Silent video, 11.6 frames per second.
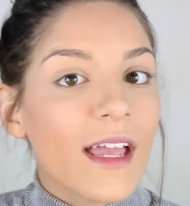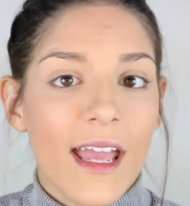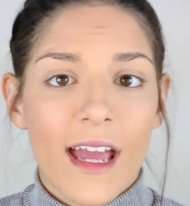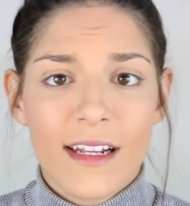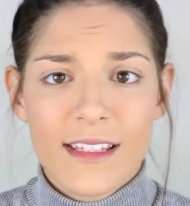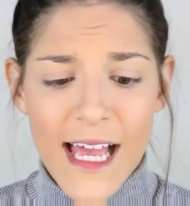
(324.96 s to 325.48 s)

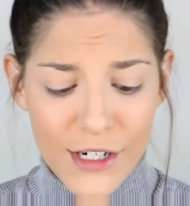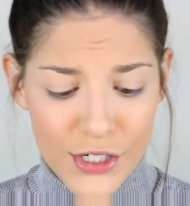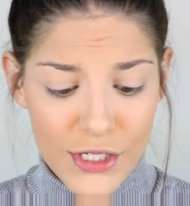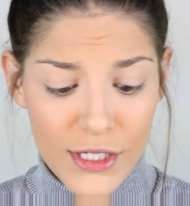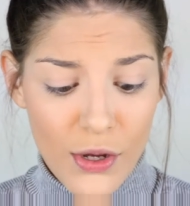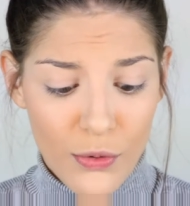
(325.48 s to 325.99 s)
And it's
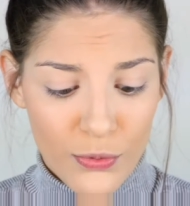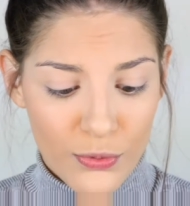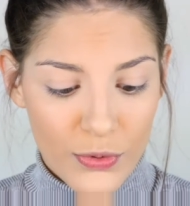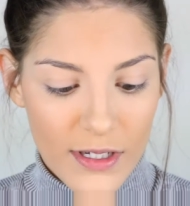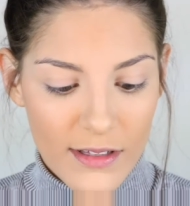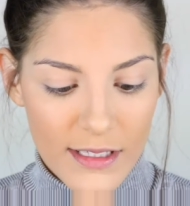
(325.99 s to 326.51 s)
actually
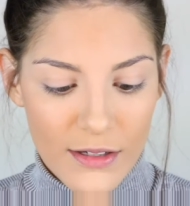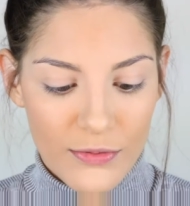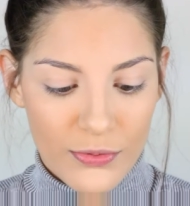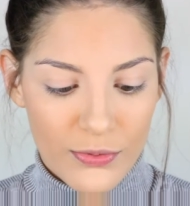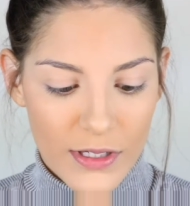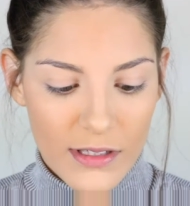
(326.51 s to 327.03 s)
really,
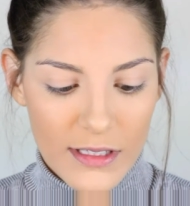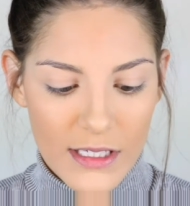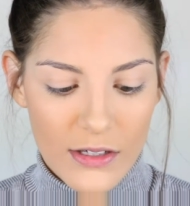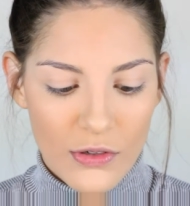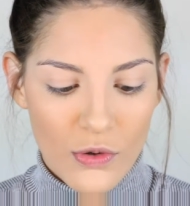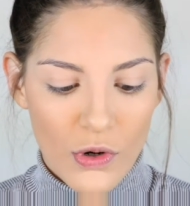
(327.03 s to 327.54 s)

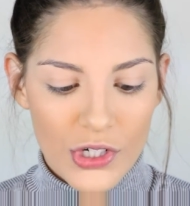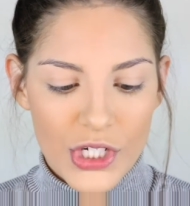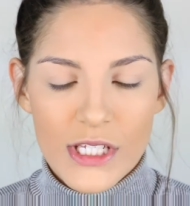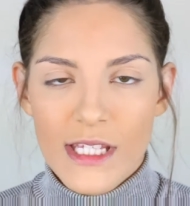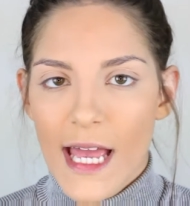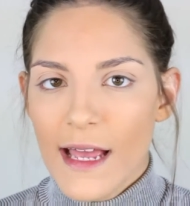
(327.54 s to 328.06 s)
really
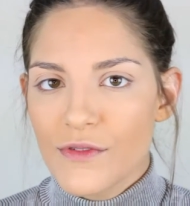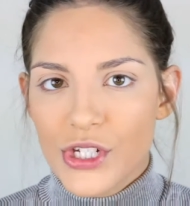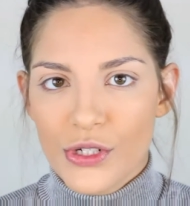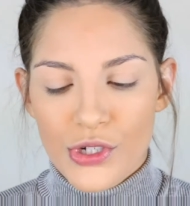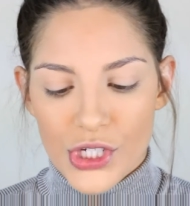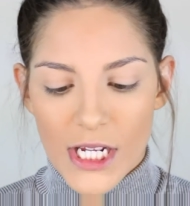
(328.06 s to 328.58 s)
gorgeous. They have
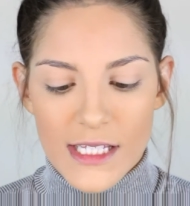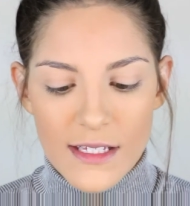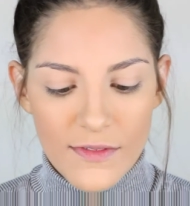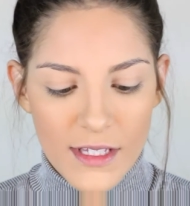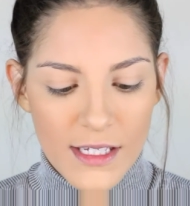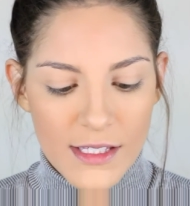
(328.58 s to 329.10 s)
2 shades
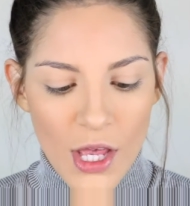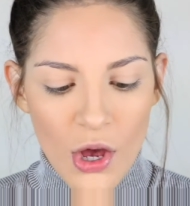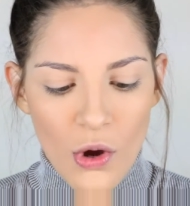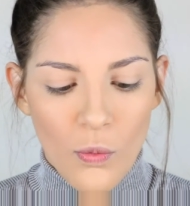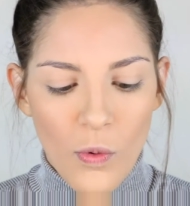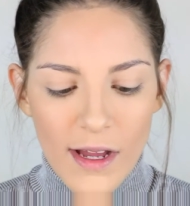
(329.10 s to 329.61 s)
of these.
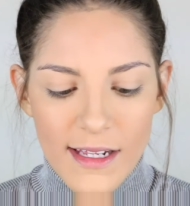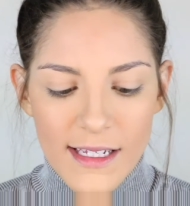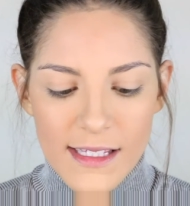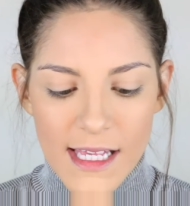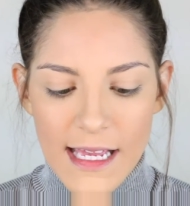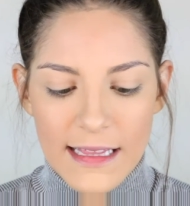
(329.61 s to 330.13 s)
One
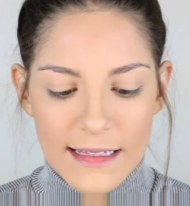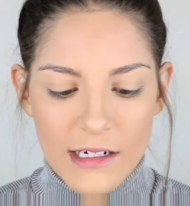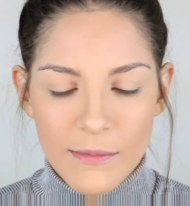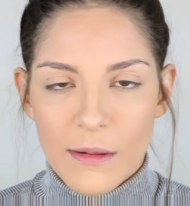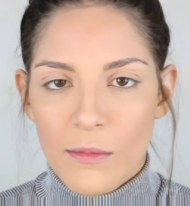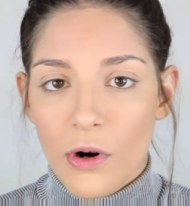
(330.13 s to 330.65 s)
is a
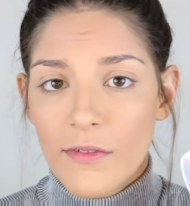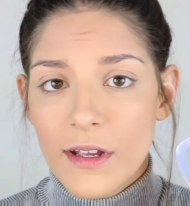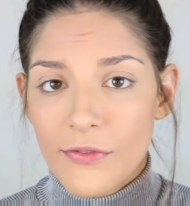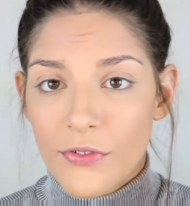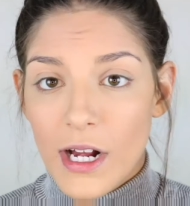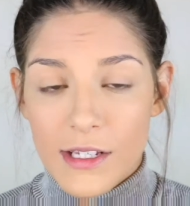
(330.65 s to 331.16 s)
little bit more of
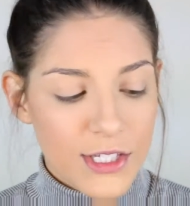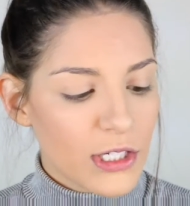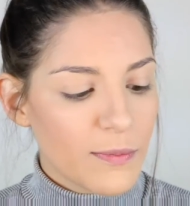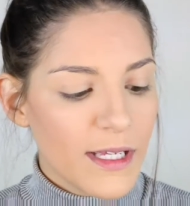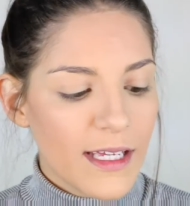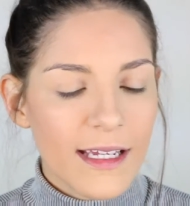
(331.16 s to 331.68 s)
a
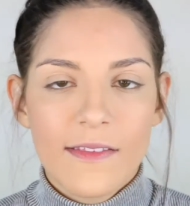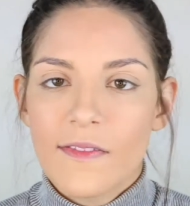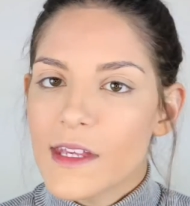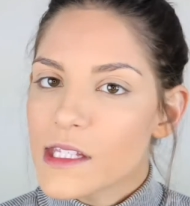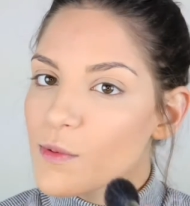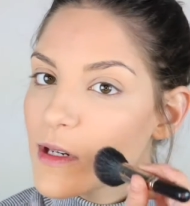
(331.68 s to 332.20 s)
frostier pink, and
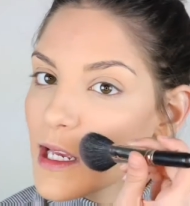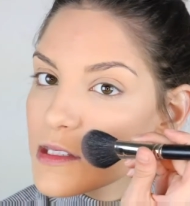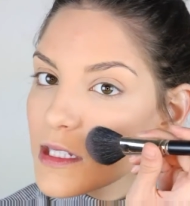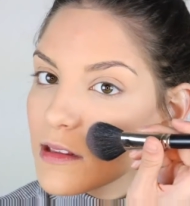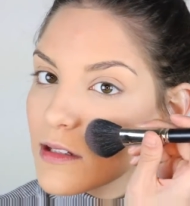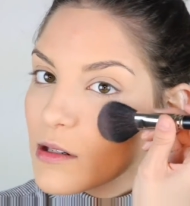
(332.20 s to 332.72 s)
this one has
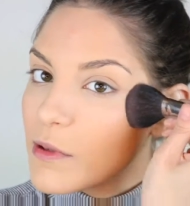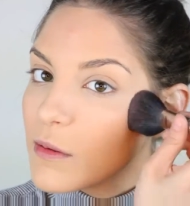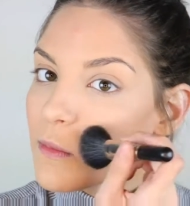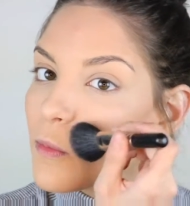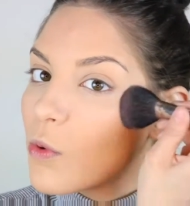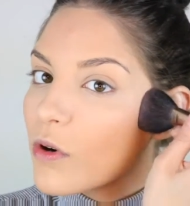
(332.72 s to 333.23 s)
a little bit
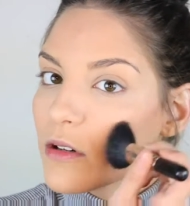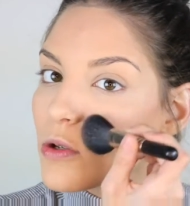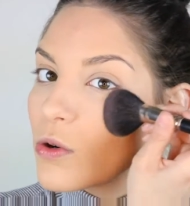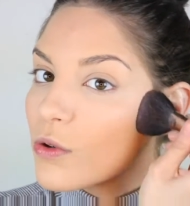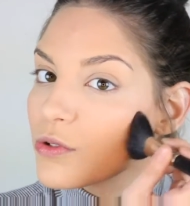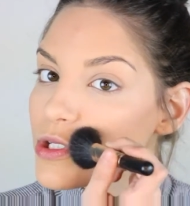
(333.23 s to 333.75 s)
more
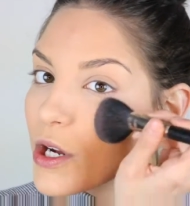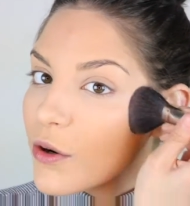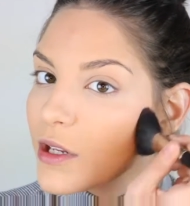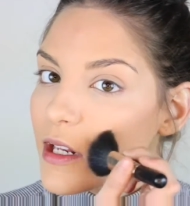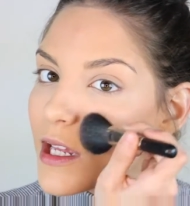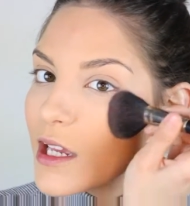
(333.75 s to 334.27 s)
gold
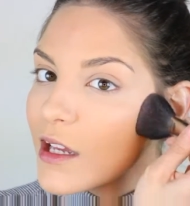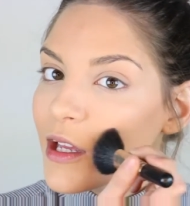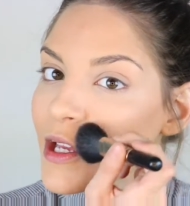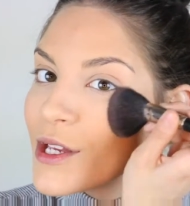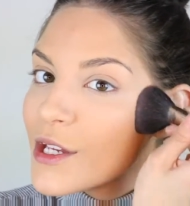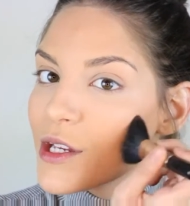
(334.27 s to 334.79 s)
tone in it.
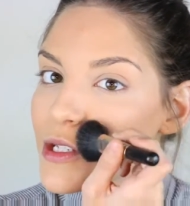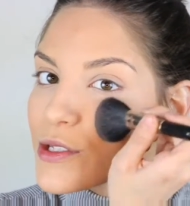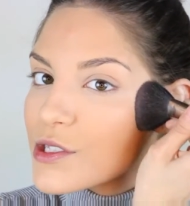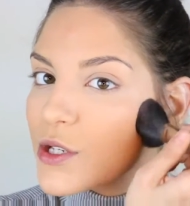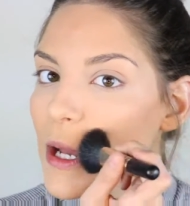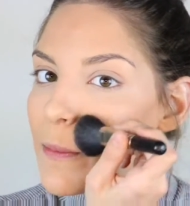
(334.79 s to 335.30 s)

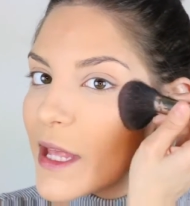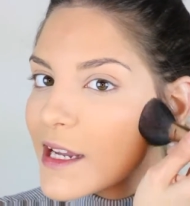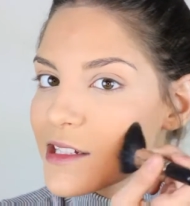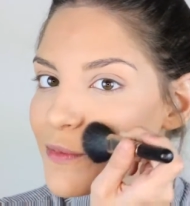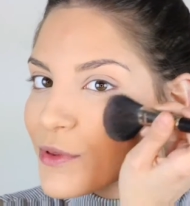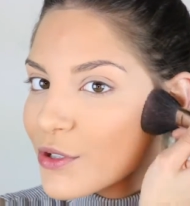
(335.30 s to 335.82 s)
So I
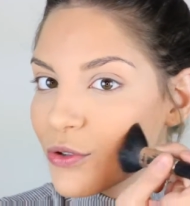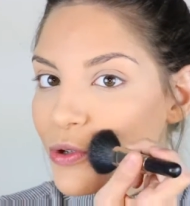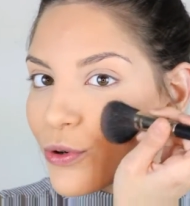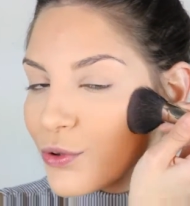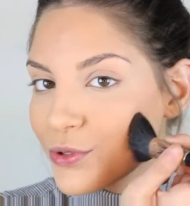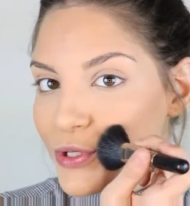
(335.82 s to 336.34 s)
picked up the
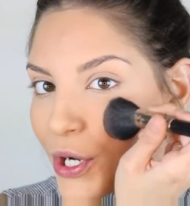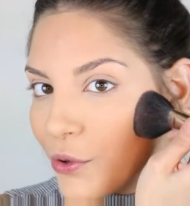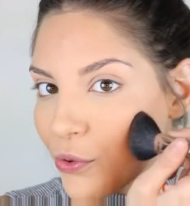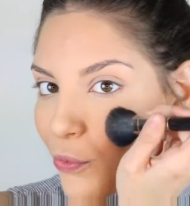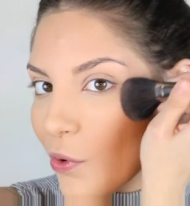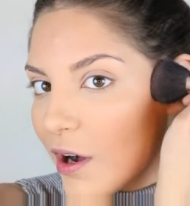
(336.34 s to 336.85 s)
gold
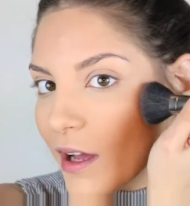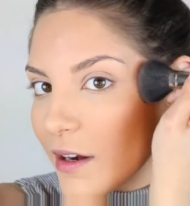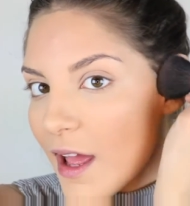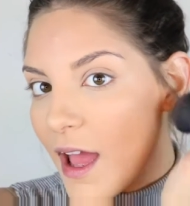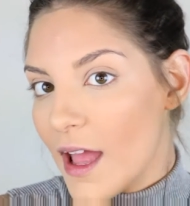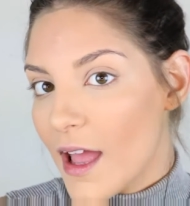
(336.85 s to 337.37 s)
tone one,
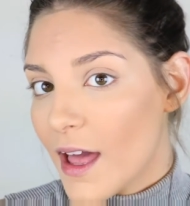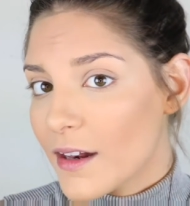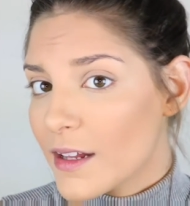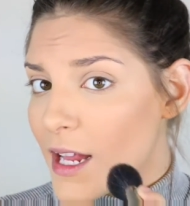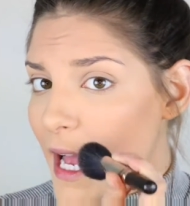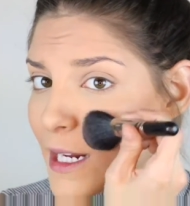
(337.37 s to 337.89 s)
and
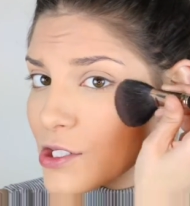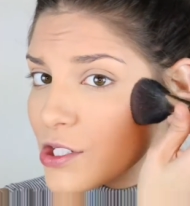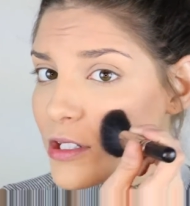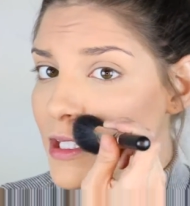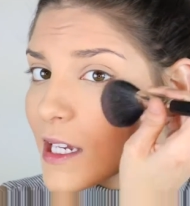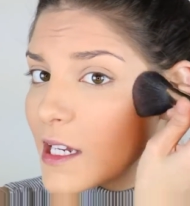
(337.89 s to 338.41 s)
it
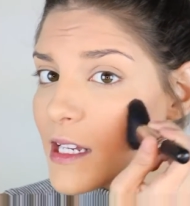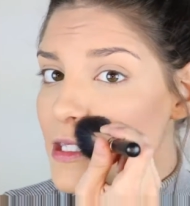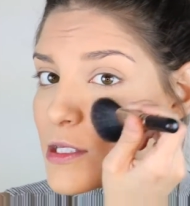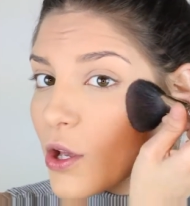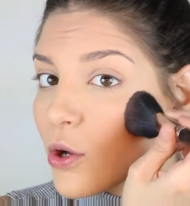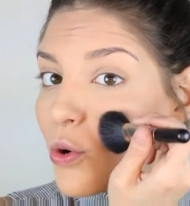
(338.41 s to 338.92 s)
actually
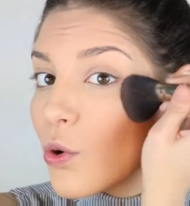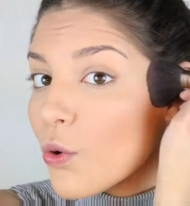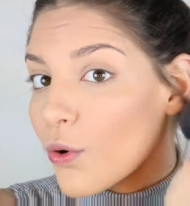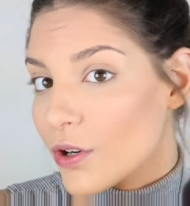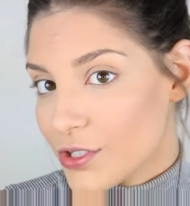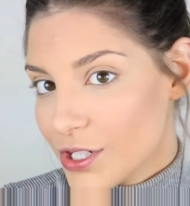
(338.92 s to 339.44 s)
is
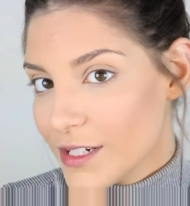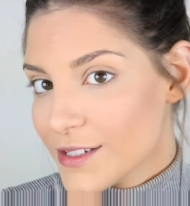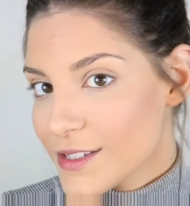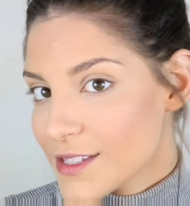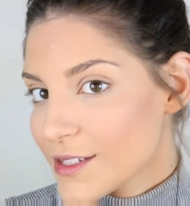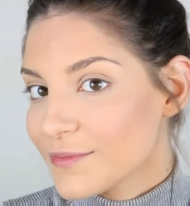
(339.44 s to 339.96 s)

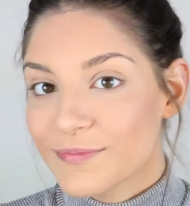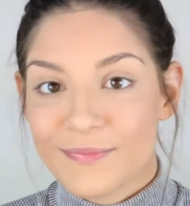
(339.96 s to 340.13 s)
gorgeous.